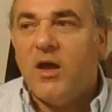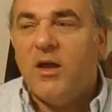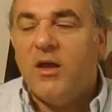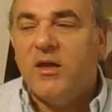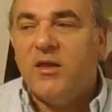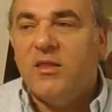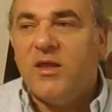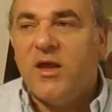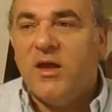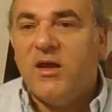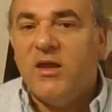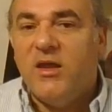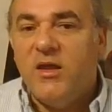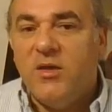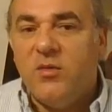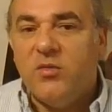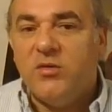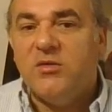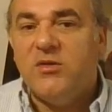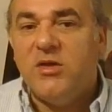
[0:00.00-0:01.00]
that he
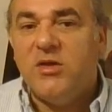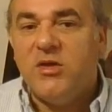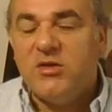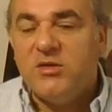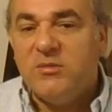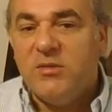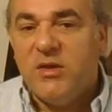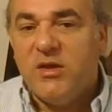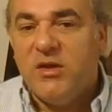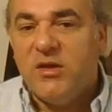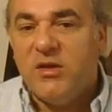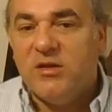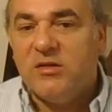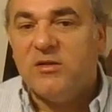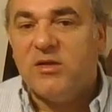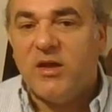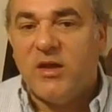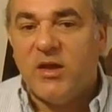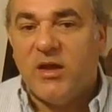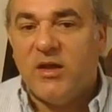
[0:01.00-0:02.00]
was teaching me his
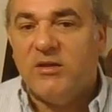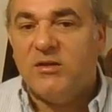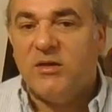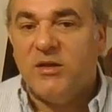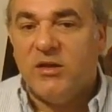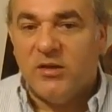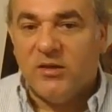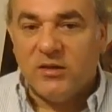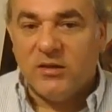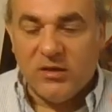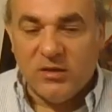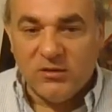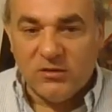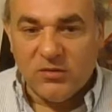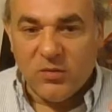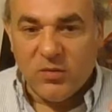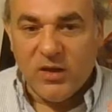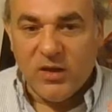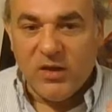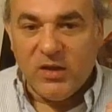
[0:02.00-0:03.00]
karate. It's the
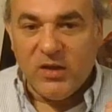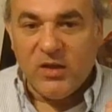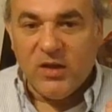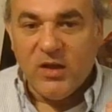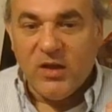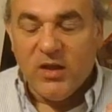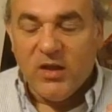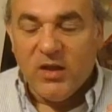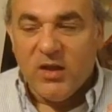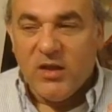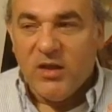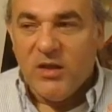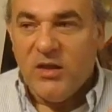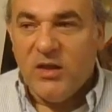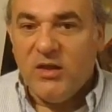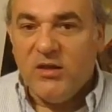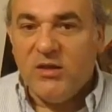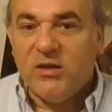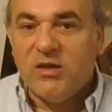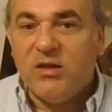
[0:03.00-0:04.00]
way
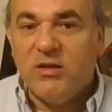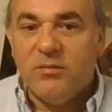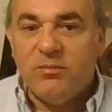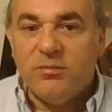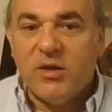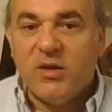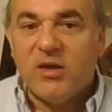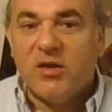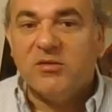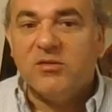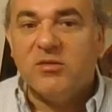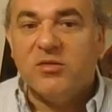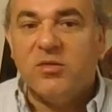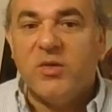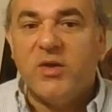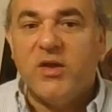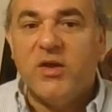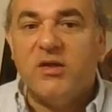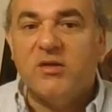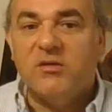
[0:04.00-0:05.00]
he did it because of the
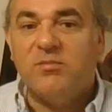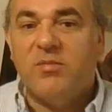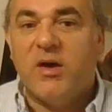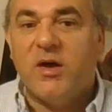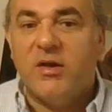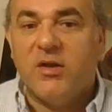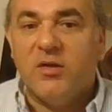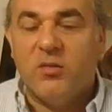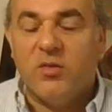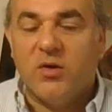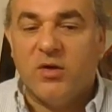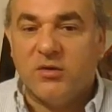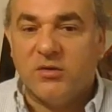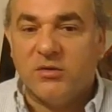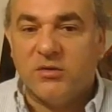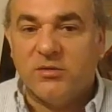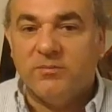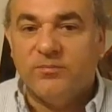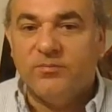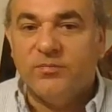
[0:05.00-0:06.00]
way his body
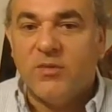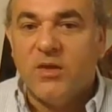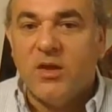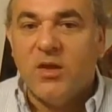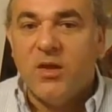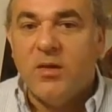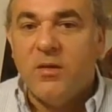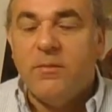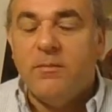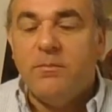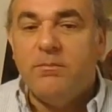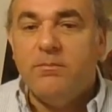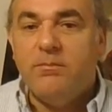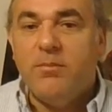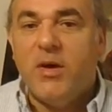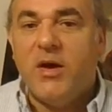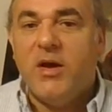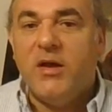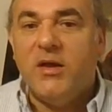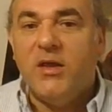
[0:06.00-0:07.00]
worked.
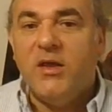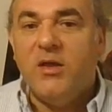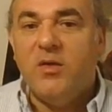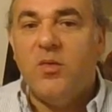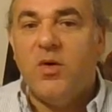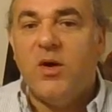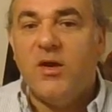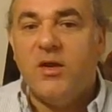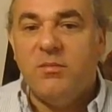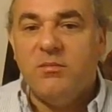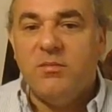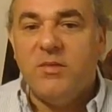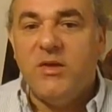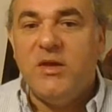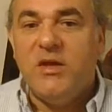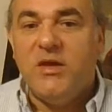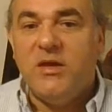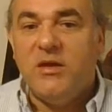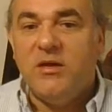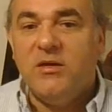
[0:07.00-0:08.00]
But he wanted
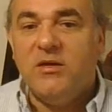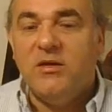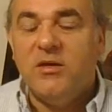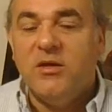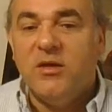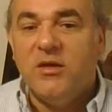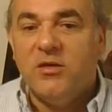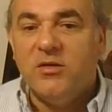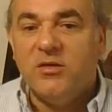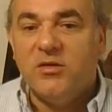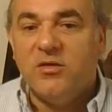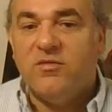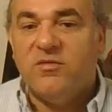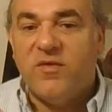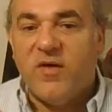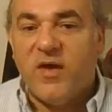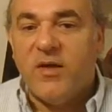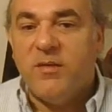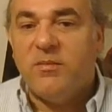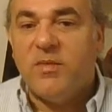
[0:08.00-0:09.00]
me to
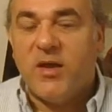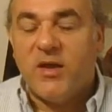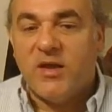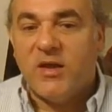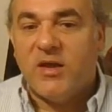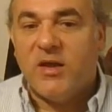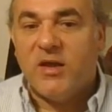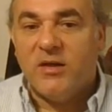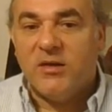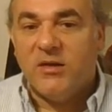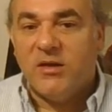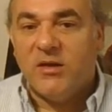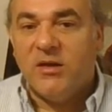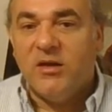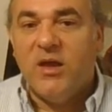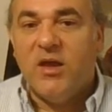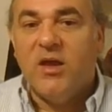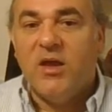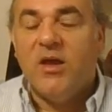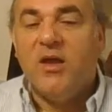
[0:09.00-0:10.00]
find my karate,
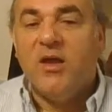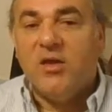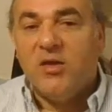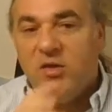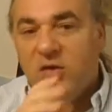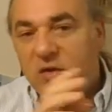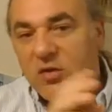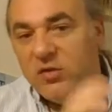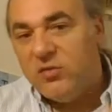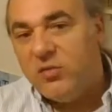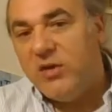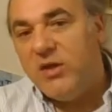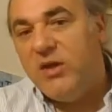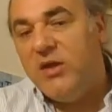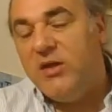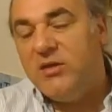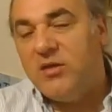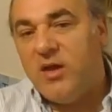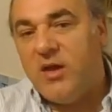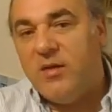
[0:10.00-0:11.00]
use what
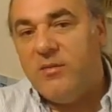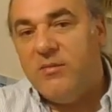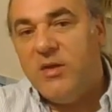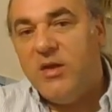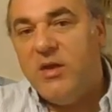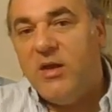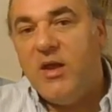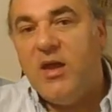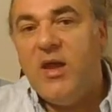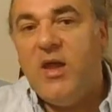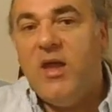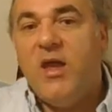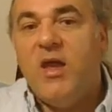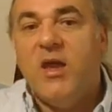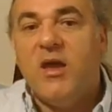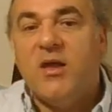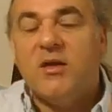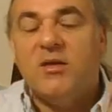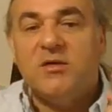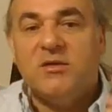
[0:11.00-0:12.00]
he taught me,
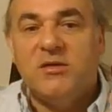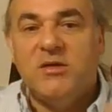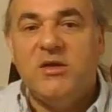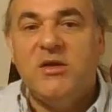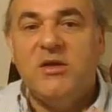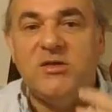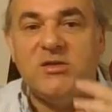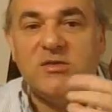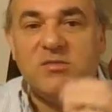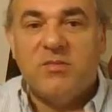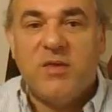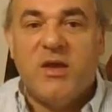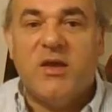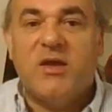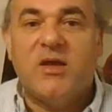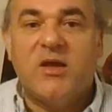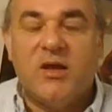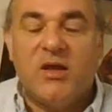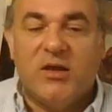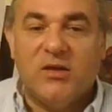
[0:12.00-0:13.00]
and teach my
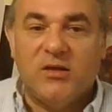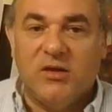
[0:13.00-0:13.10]
karate,